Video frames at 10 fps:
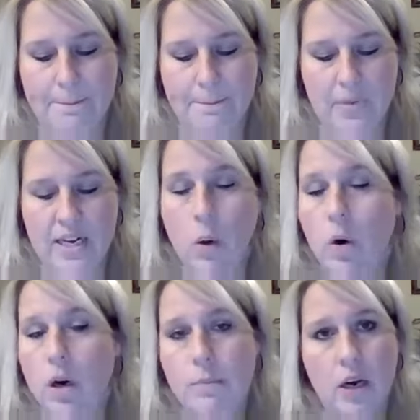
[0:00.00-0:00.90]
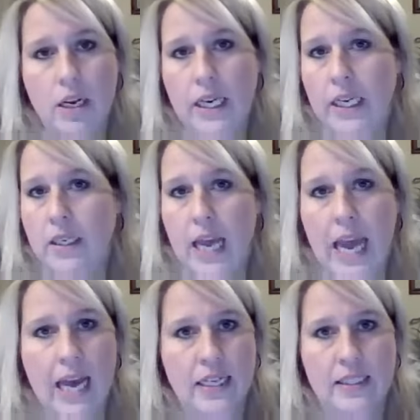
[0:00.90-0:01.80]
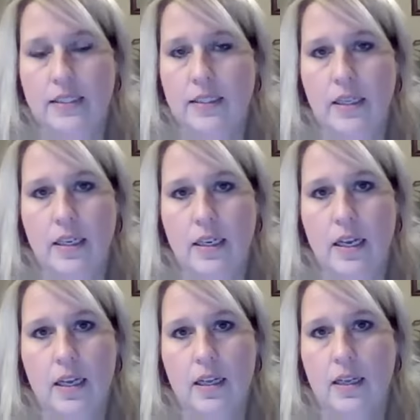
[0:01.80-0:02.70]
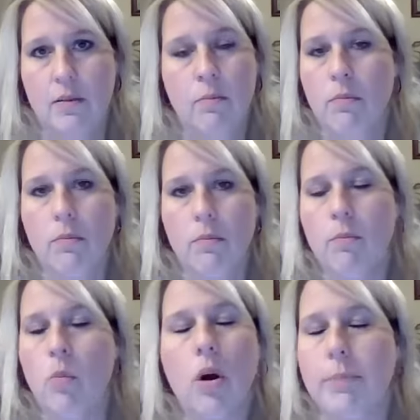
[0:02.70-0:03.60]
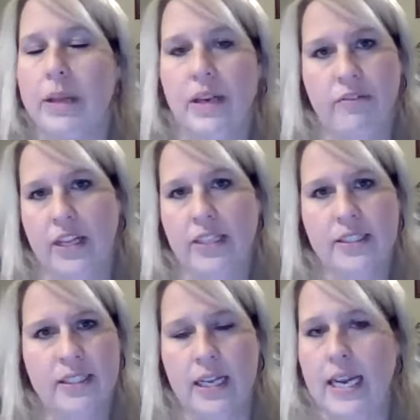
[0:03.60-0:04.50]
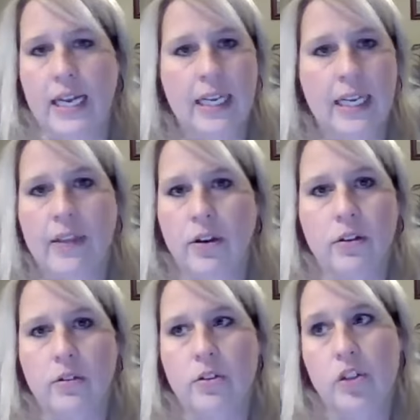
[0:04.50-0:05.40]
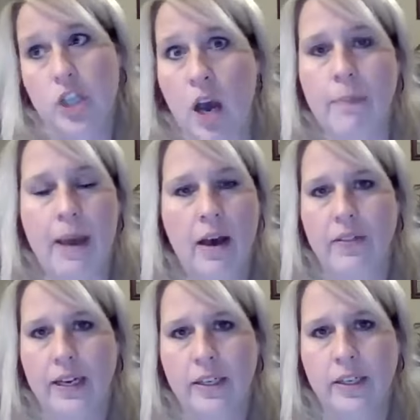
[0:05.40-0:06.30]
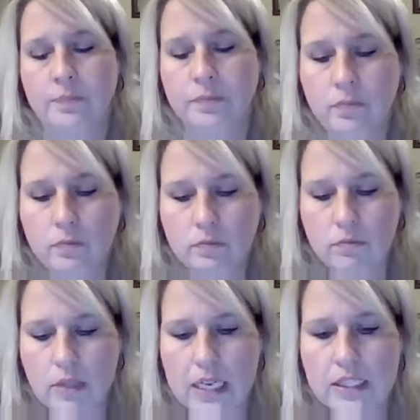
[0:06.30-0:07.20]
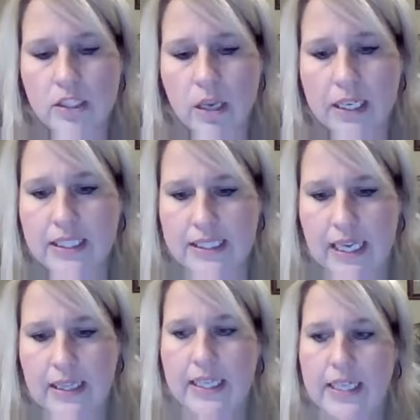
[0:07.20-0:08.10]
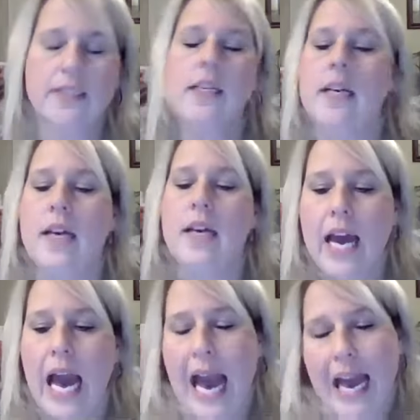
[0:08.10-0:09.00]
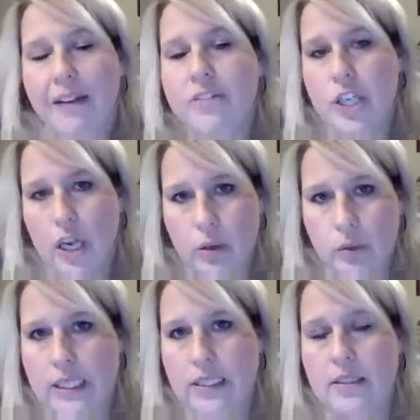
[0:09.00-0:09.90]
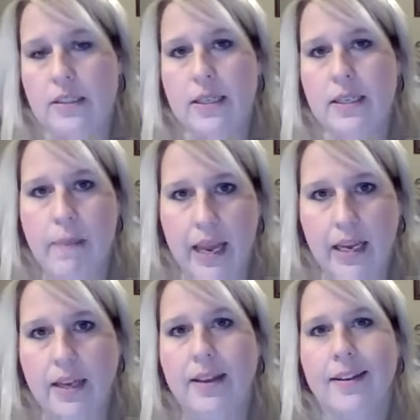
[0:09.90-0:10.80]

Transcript: Network marketing has more benefits than any other job out there. And so I'm going to say this. I've chosen to make